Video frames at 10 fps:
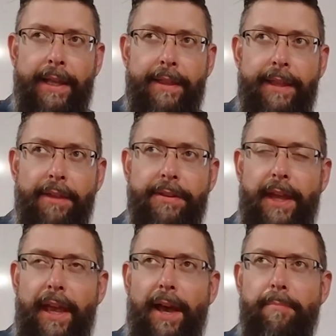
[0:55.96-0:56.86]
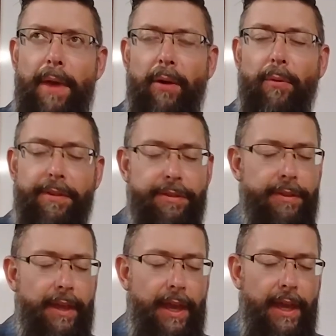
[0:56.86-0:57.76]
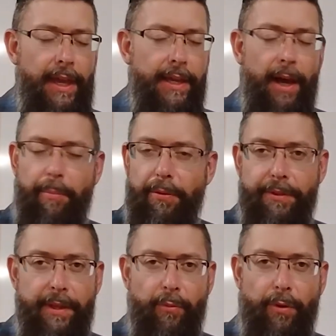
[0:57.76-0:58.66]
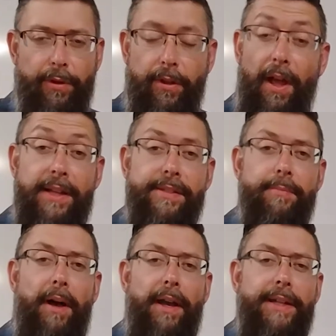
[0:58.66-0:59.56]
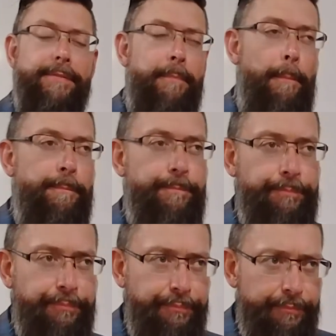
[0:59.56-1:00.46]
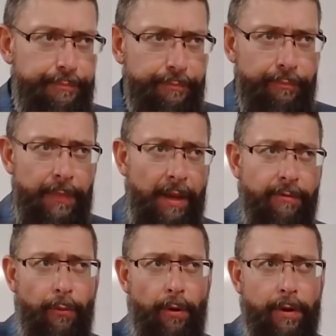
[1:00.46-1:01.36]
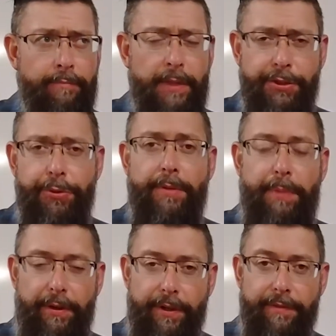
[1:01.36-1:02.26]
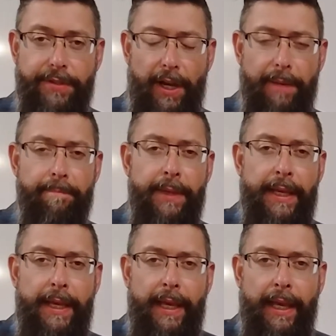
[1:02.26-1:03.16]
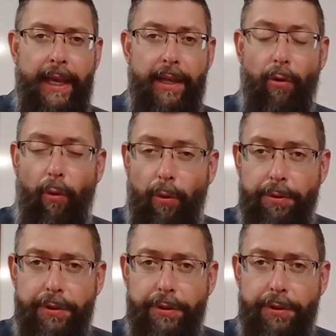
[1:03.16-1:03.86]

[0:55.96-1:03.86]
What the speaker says: The other day I met with a couple that were clients of mine for a short period of time, an older